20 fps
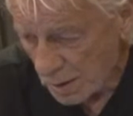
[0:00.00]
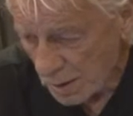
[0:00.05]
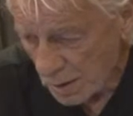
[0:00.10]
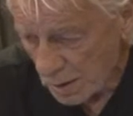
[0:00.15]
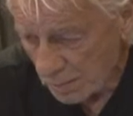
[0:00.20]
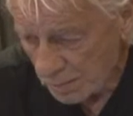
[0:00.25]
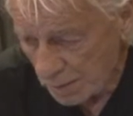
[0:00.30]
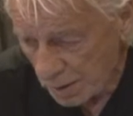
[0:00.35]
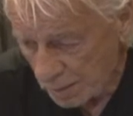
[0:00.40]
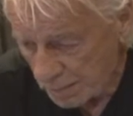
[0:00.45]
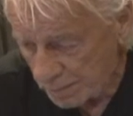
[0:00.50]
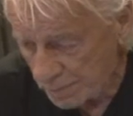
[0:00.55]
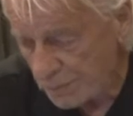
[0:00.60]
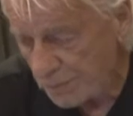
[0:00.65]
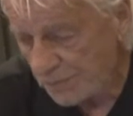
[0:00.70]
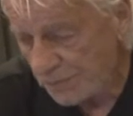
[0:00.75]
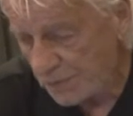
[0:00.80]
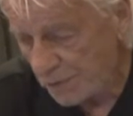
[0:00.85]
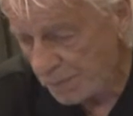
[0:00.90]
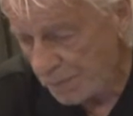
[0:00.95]
but
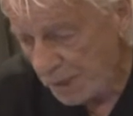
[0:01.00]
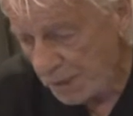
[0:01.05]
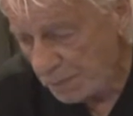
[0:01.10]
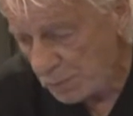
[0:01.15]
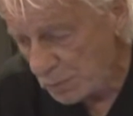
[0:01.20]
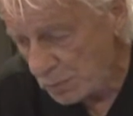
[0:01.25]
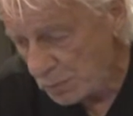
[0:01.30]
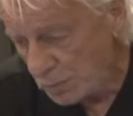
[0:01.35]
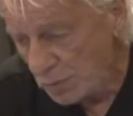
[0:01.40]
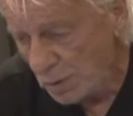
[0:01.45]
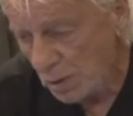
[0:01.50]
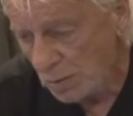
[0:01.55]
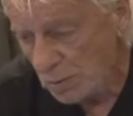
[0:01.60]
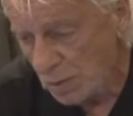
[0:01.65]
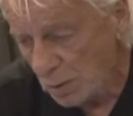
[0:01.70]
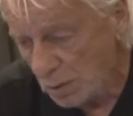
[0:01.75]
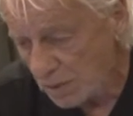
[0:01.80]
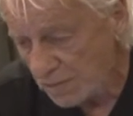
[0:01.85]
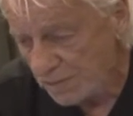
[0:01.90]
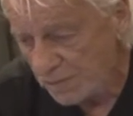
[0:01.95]
for the people who don't know,
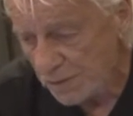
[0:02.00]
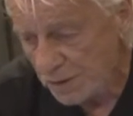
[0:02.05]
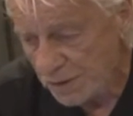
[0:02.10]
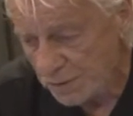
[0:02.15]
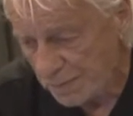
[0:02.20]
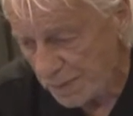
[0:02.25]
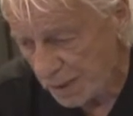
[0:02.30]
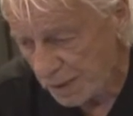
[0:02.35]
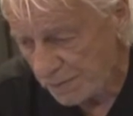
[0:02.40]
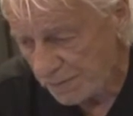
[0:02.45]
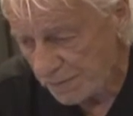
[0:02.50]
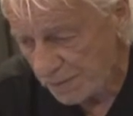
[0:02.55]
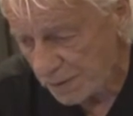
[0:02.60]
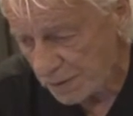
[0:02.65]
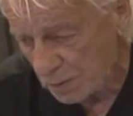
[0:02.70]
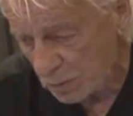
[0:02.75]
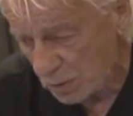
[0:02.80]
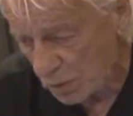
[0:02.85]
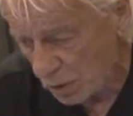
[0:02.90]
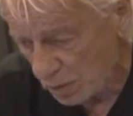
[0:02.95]
it's for his benefit
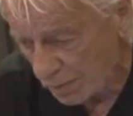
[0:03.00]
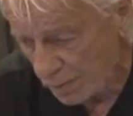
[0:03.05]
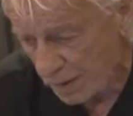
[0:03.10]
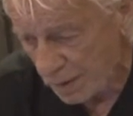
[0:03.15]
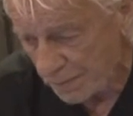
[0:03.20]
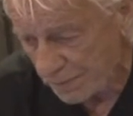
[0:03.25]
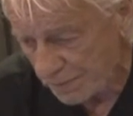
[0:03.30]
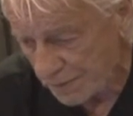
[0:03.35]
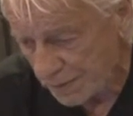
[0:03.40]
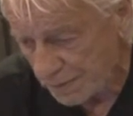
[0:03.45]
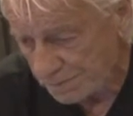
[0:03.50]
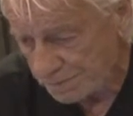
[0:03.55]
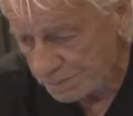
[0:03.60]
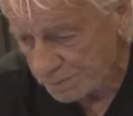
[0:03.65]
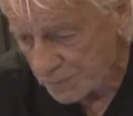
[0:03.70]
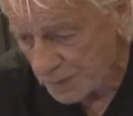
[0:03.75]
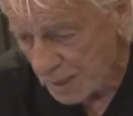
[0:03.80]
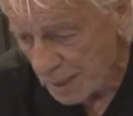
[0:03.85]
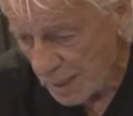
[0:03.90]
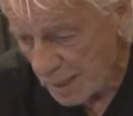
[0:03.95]
or her benefit.
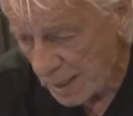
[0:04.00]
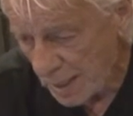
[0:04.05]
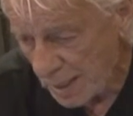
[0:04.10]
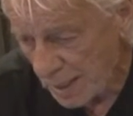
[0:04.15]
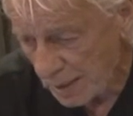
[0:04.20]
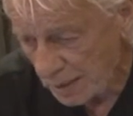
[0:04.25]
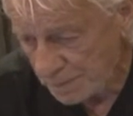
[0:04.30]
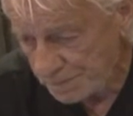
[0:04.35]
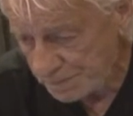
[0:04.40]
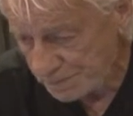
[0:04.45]
And